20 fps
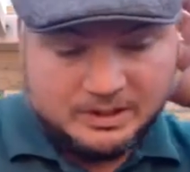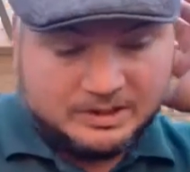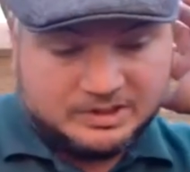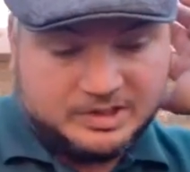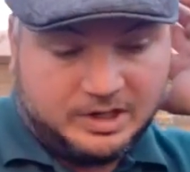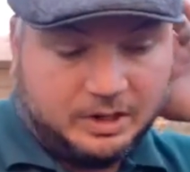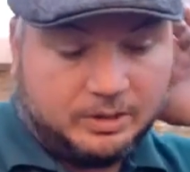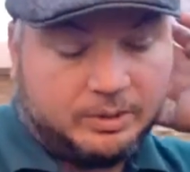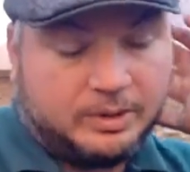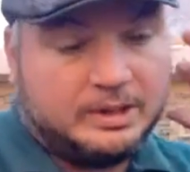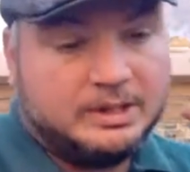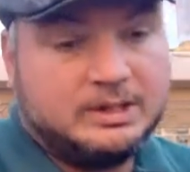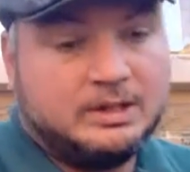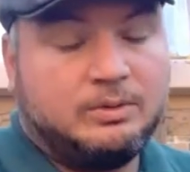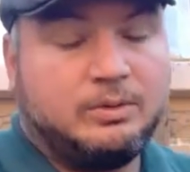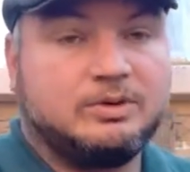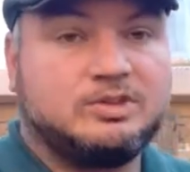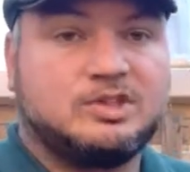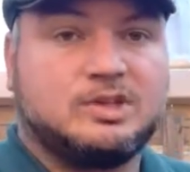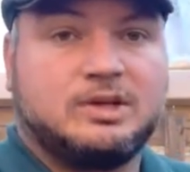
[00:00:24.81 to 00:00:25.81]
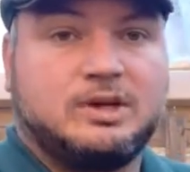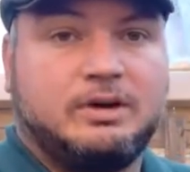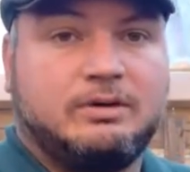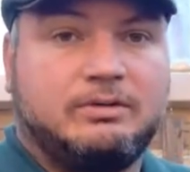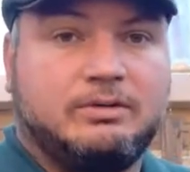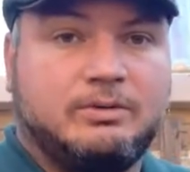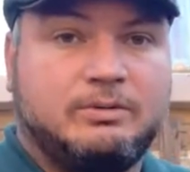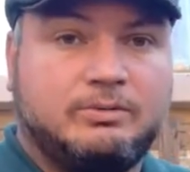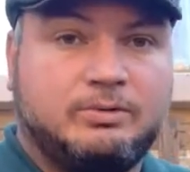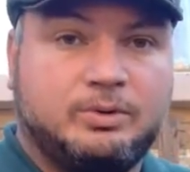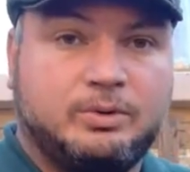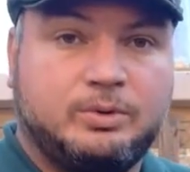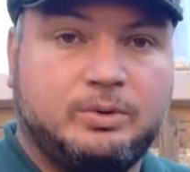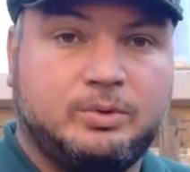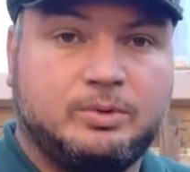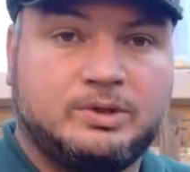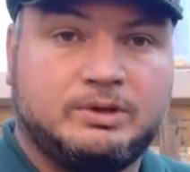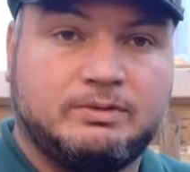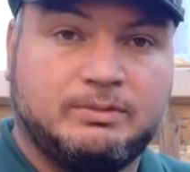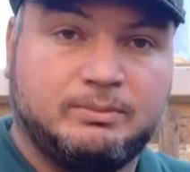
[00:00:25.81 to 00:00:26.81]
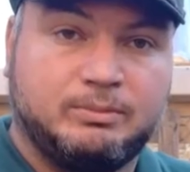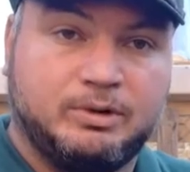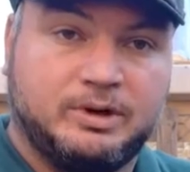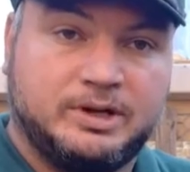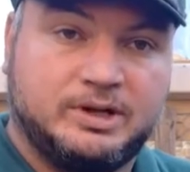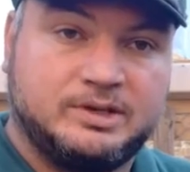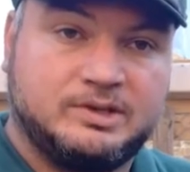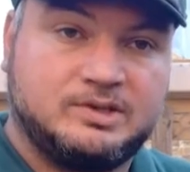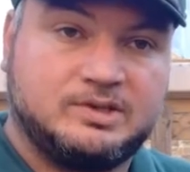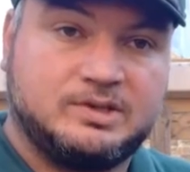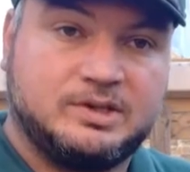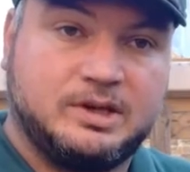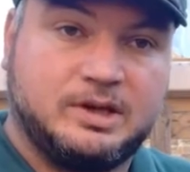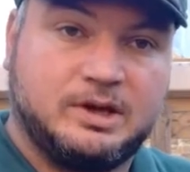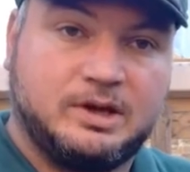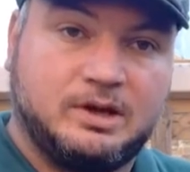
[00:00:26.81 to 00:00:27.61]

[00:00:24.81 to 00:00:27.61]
So, we're just going to go through a few different breeds,